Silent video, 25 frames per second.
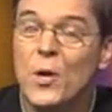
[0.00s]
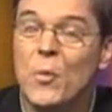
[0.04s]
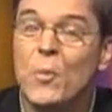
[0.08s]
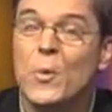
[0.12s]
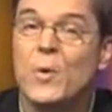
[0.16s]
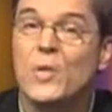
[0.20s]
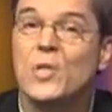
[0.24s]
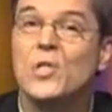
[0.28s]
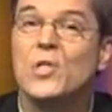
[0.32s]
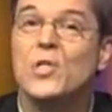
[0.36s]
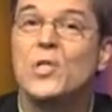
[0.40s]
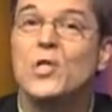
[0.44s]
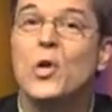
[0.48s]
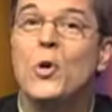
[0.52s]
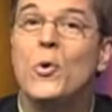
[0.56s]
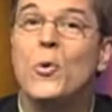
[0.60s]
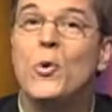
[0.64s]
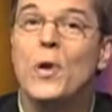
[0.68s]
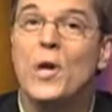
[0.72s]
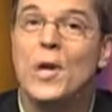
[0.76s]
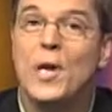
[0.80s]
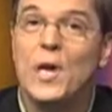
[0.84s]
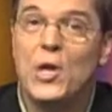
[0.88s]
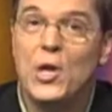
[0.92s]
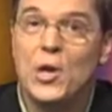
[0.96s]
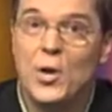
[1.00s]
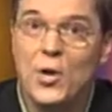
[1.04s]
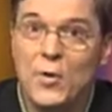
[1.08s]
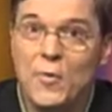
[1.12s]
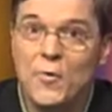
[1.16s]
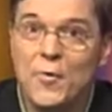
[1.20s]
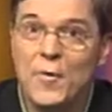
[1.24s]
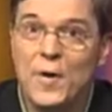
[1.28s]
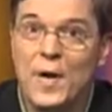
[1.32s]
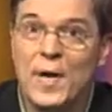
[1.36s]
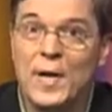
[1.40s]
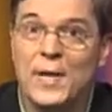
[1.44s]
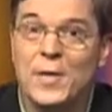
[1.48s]
with stewarding your
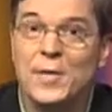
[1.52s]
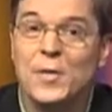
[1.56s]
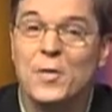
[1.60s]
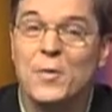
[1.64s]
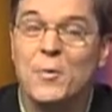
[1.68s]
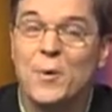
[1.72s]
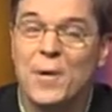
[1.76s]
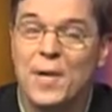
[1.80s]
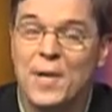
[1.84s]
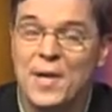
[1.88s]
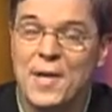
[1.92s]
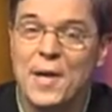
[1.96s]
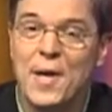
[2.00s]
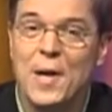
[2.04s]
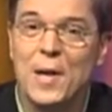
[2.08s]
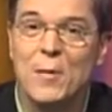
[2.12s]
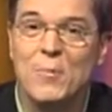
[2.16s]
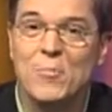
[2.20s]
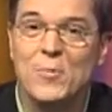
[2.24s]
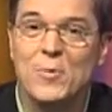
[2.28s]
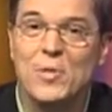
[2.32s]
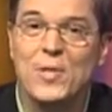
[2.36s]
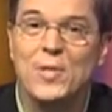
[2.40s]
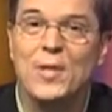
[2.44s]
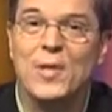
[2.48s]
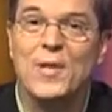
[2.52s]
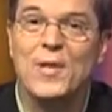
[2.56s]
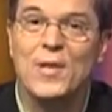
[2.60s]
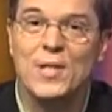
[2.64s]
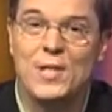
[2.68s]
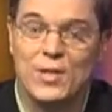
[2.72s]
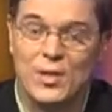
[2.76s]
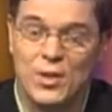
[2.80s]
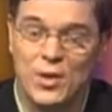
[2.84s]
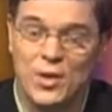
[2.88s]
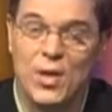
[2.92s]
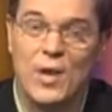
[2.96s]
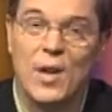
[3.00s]
funds when it comes
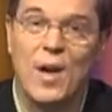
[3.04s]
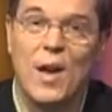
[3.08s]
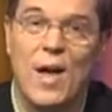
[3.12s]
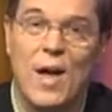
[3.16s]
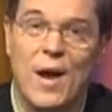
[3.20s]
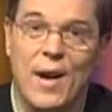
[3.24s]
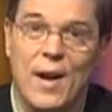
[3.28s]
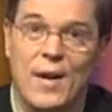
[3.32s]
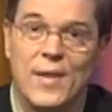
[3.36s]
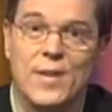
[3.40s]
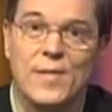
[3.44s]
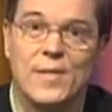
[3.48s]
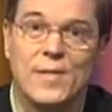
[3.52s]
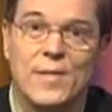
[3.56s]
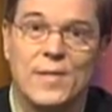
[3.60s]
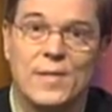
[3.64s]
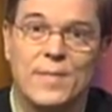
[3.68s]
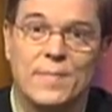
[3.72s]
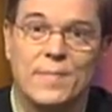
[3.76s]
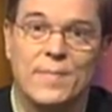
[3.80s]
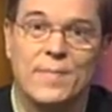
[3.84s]
to colonics.